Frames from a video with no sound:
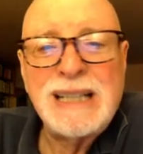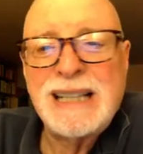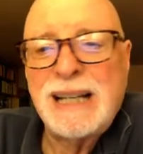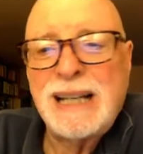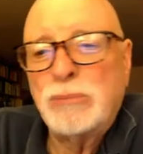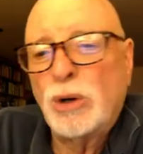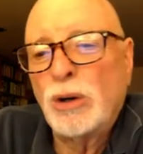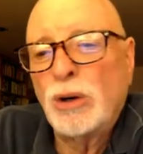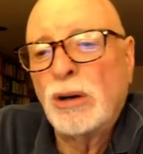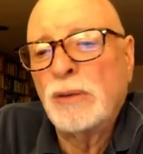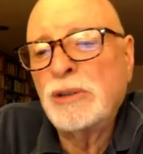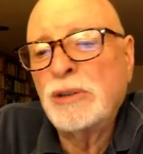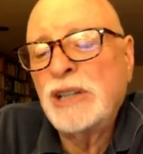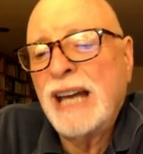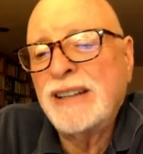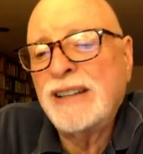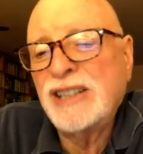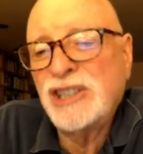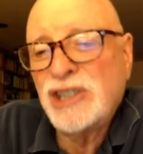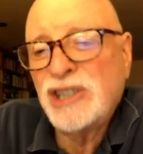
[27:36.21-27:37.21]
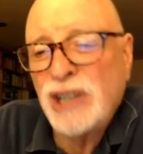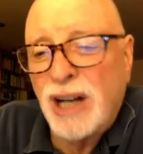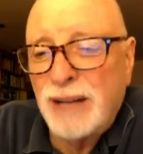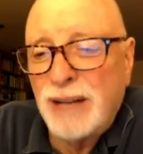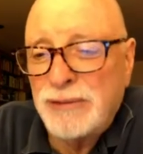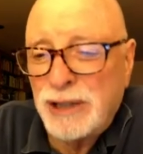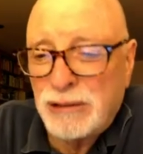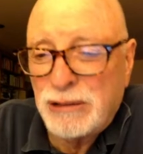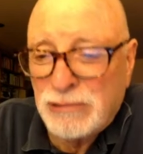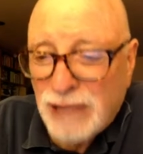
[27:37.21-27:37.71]
And then, moreover, you had the Shah
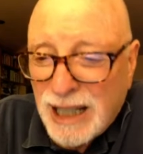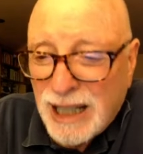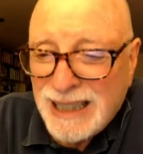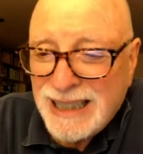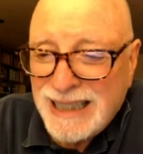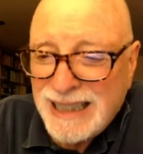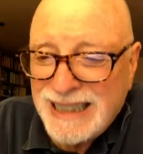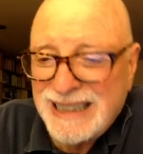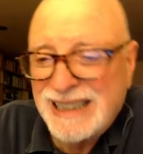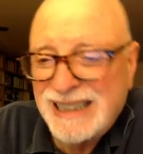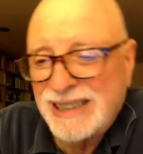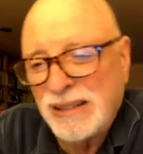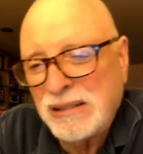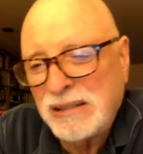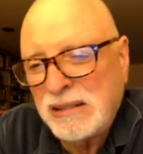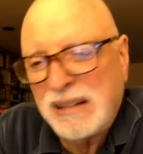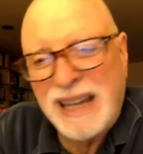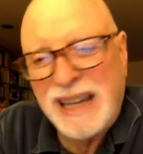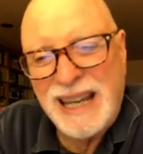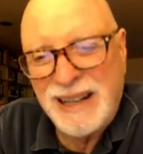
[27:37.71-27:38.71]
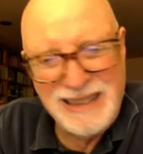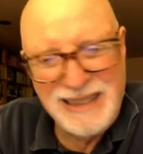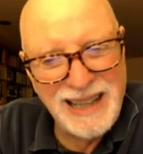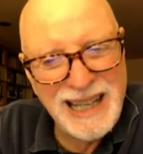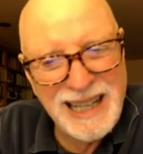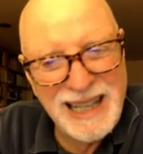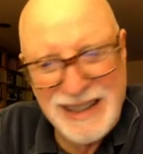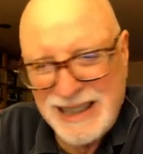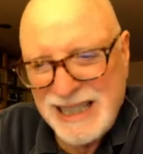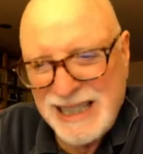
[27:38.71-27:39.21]
of Iran, and oh, a lot
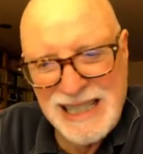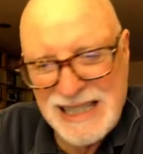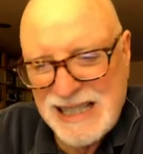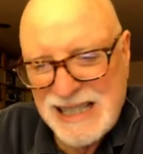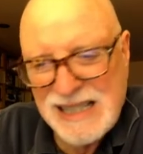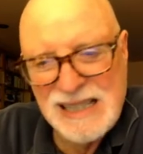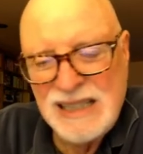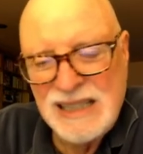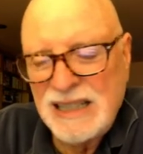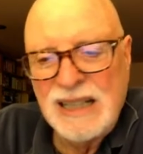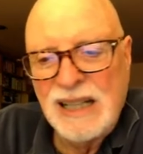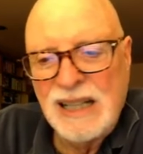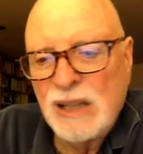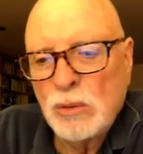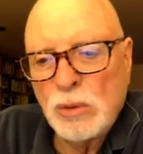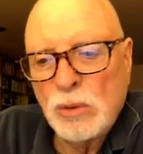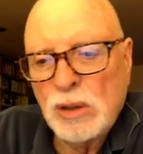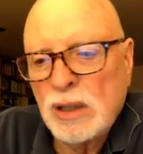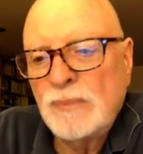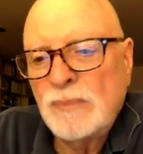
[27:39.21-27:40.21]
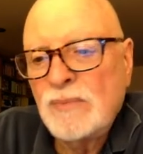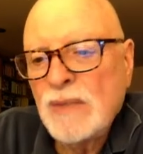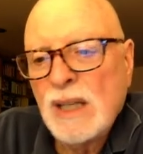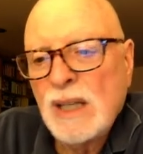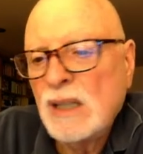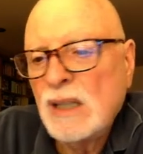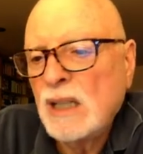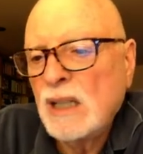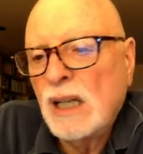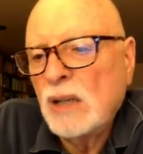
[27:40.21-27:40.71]
of things were
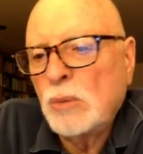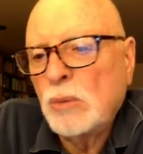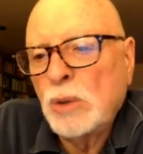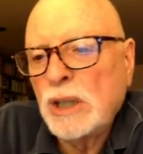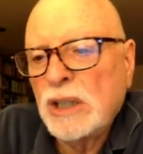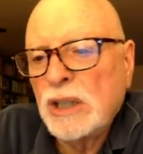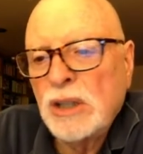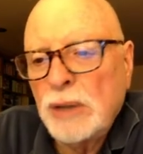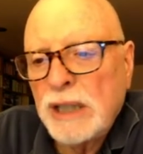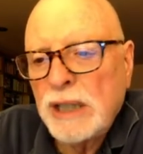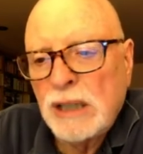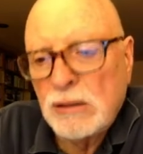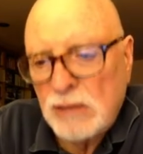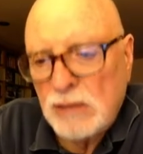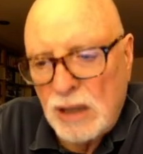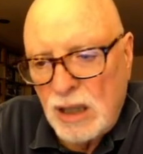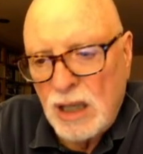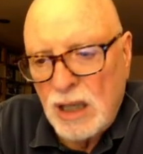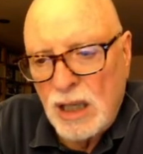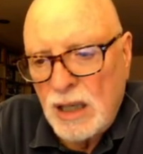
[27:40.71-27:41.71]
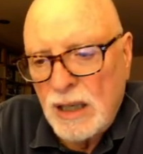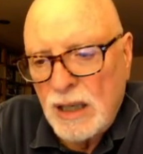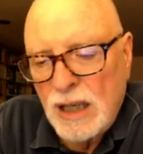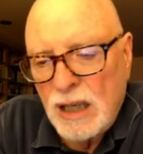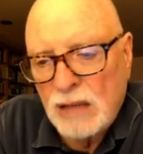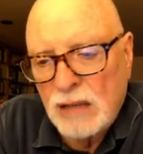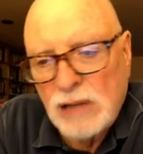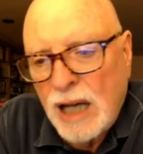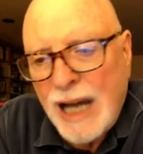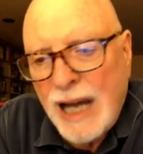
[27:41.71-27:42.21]
uh, were going uh,
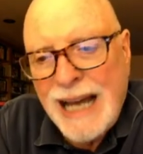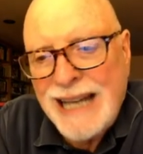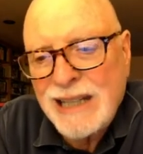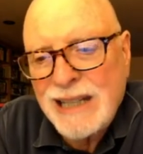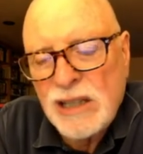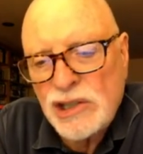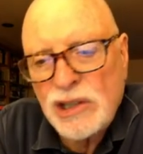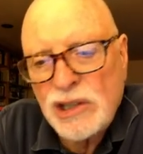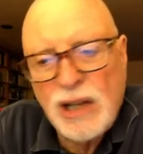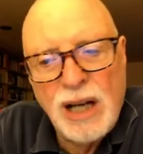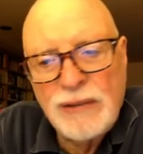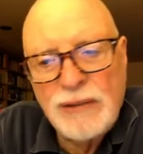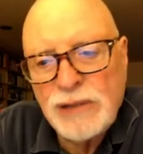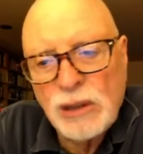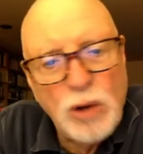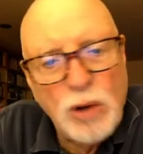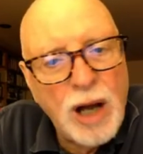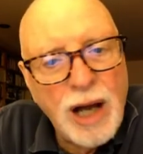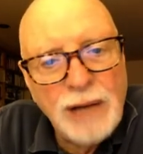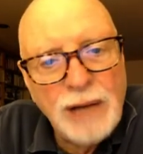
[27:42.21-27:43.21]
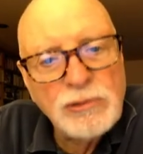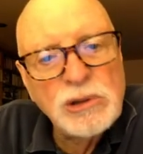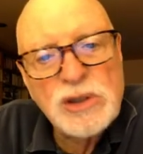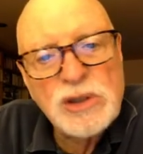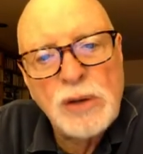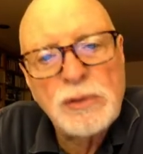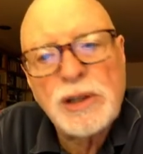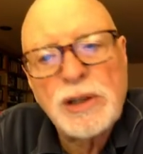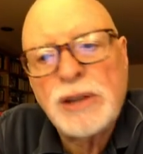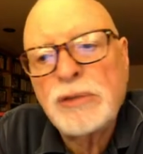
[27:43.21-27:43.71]
awry. The Shah of Iran was
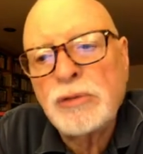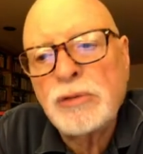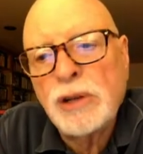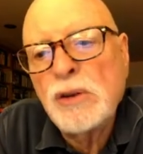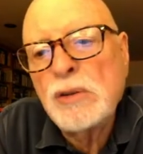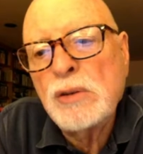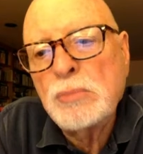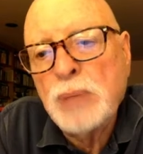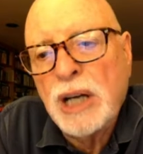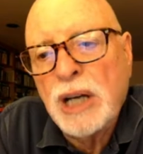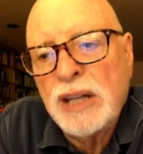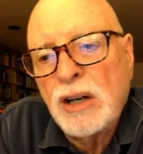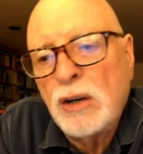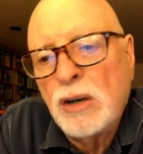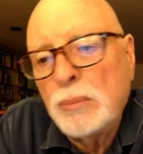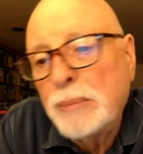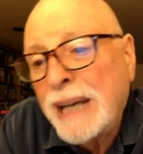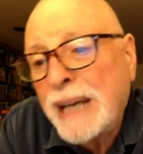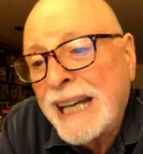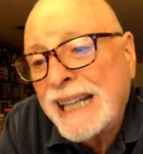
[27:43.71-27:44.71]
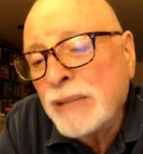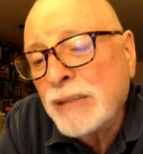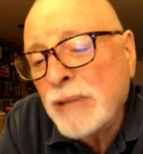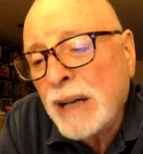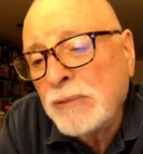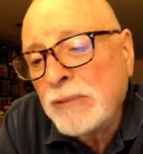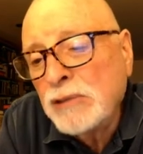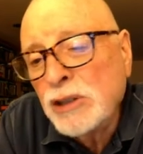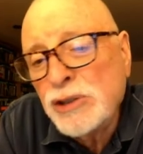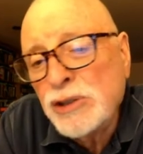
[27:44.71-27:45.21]
overthrown by the Khomeini
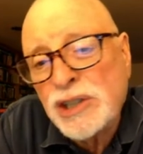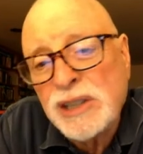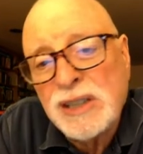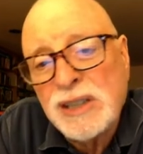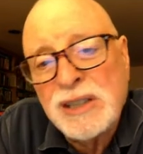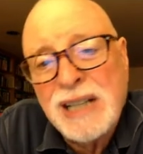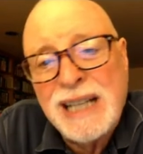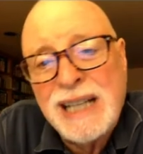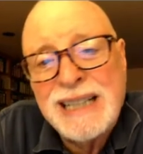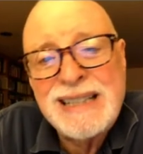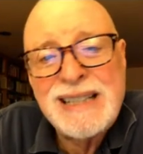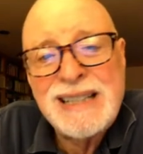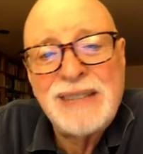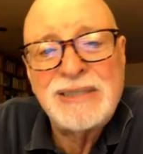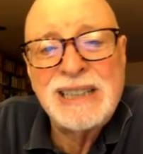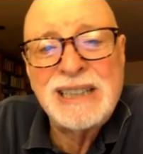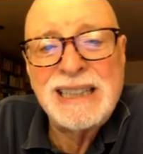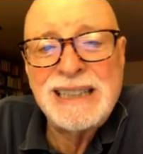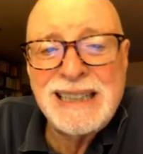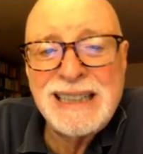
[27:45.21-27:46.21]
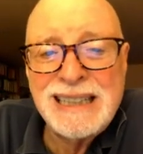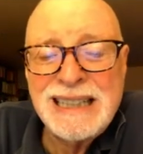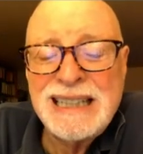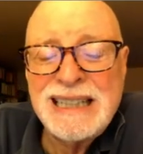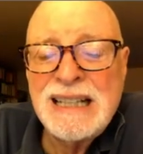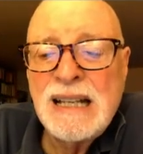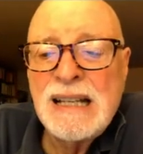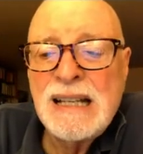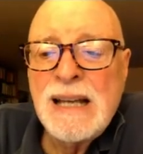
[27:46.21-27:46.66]
revolution in 1979.